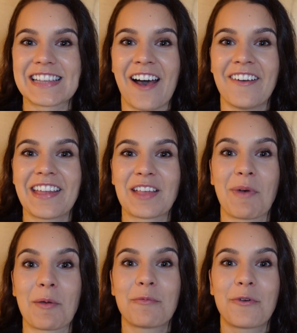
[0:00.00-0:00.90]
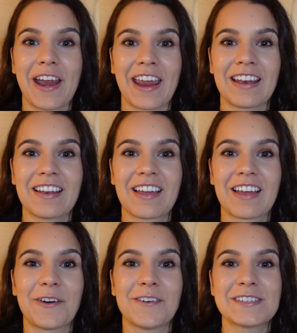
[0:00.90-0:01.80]
sound and my brain
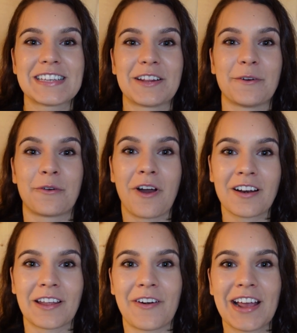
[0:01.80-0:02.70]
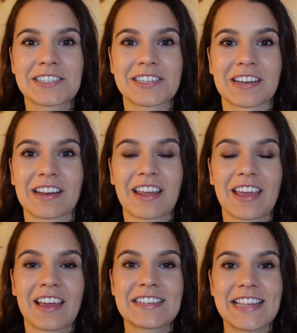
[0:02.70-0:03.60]
goes in the wrong direction.
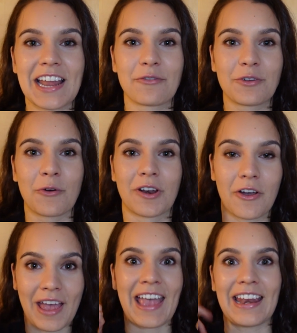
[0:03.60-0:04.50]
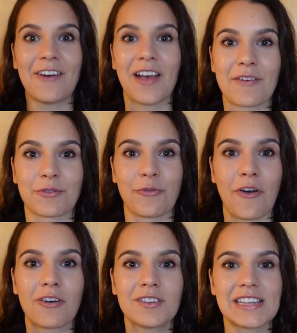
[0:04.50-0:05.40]
Instead of knowing, okay, now I have to
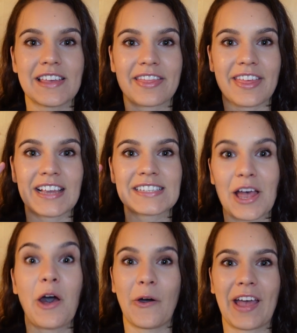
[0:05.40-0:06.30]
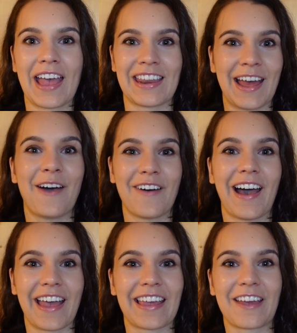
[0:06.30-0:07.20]
focus, it thinks, okay, now
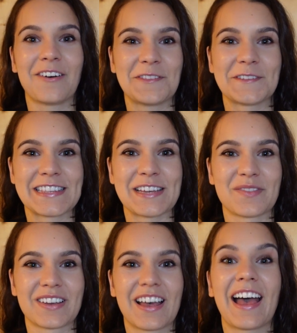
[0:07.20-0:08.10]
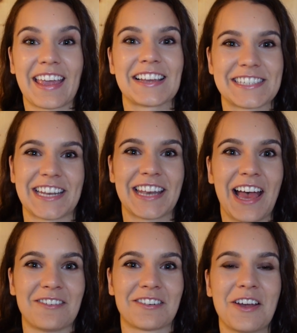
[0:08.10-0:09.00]
I can go to sleep. I can shut
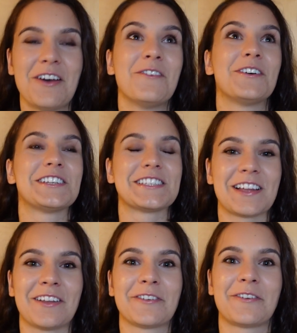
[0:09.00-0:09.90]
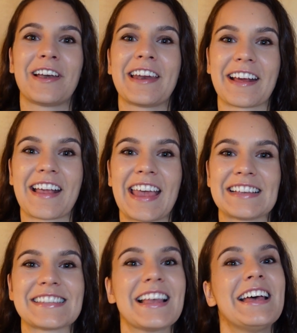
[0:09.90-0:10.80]
down, which is not really the case.